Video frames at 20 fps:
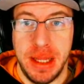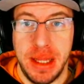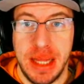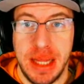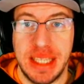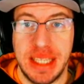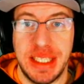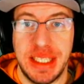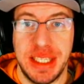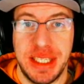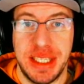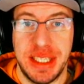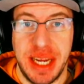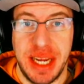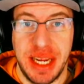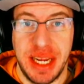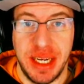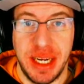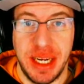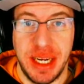That's
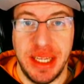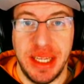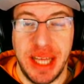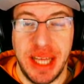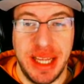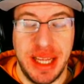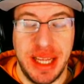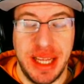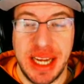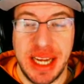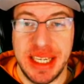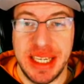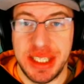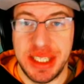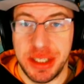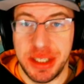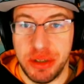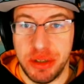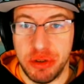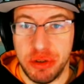insane. That
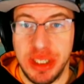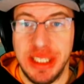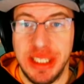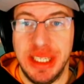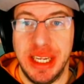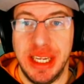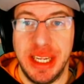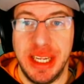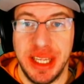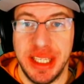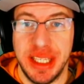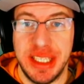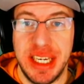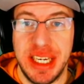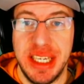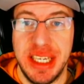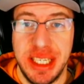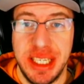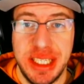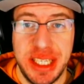is ridiculous.
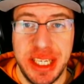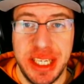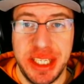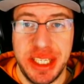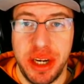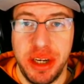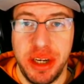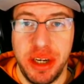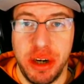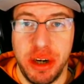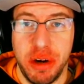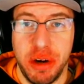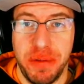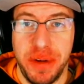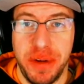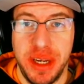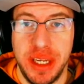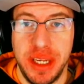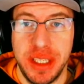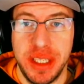Is this on your
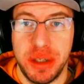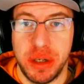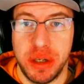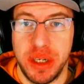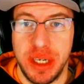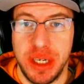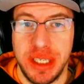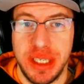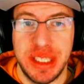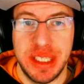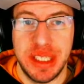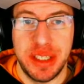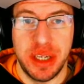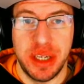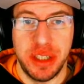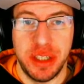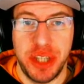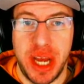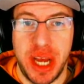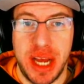Ophidius or is this
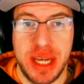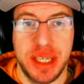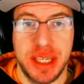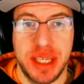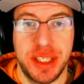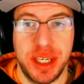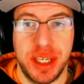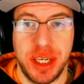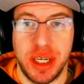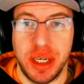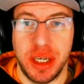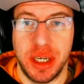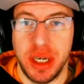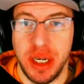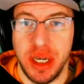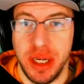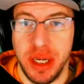on Jax or?